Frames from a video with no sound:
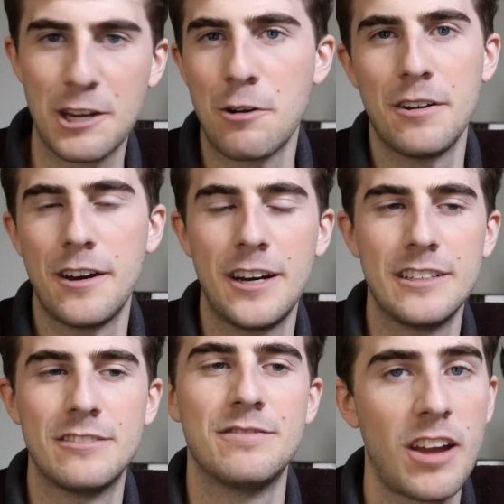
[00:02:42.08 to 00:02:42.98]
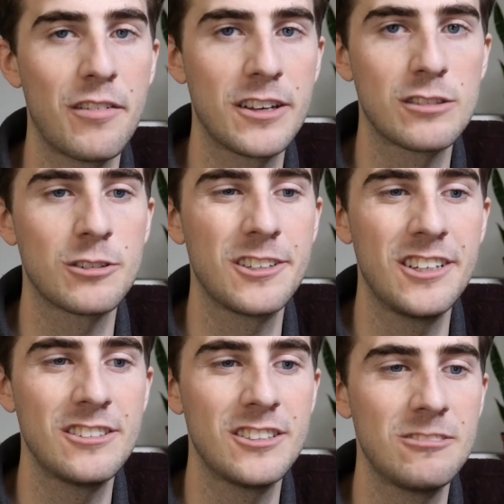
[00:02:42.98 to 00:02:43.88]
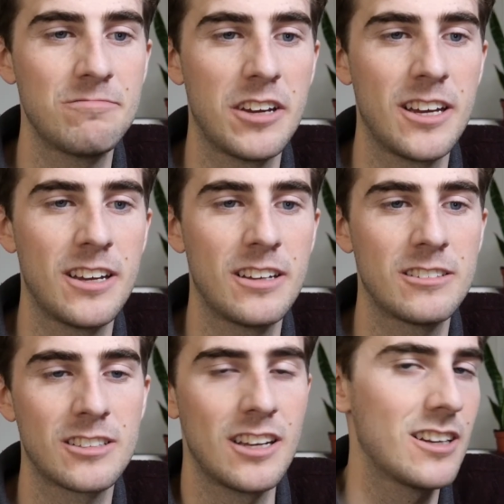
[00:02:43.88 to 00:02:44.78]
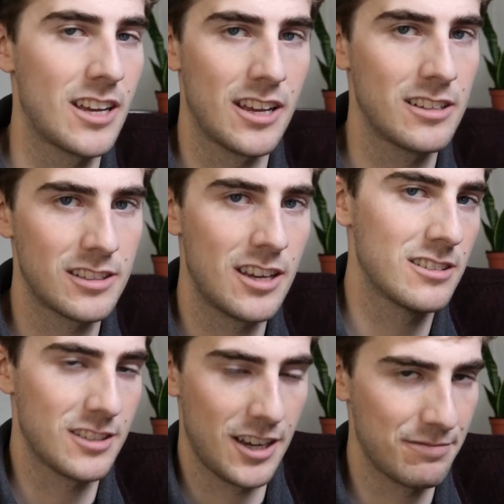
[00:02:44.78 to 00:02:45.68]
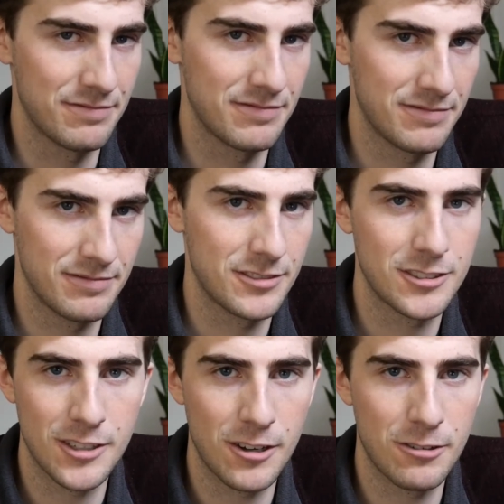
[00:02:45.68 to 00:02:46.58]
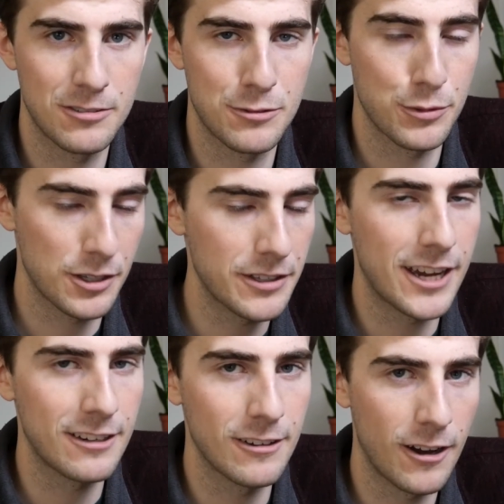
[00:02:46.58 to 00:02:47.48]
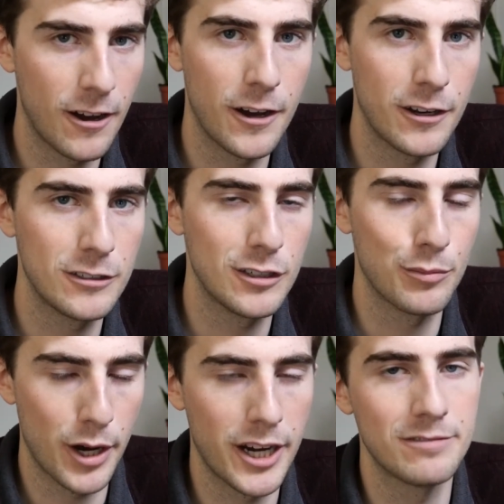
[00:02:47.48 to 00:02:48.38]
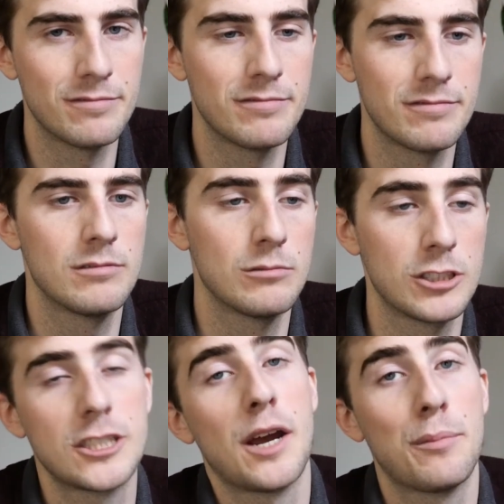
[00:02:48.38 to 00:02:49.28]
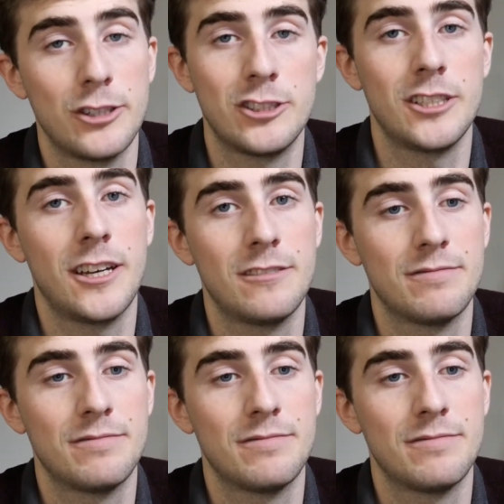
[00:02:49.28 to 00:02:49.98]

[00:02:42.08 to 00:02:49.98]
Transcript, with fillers: going on. Everything's really easy, and it's a kid. It's a kids game, so it's really light on your brain, which I appreciate.